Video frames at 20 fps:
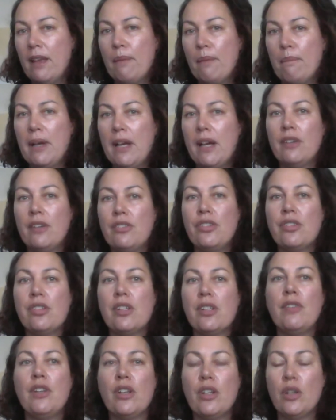But I'll just
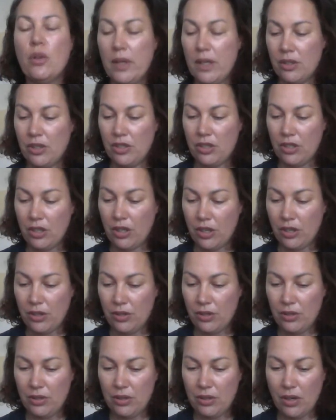give you a quick
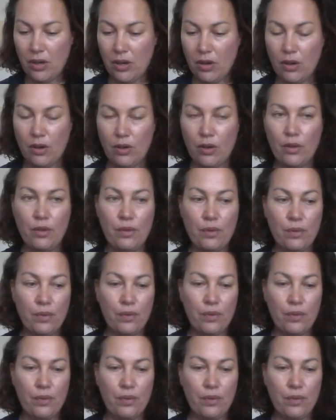show of,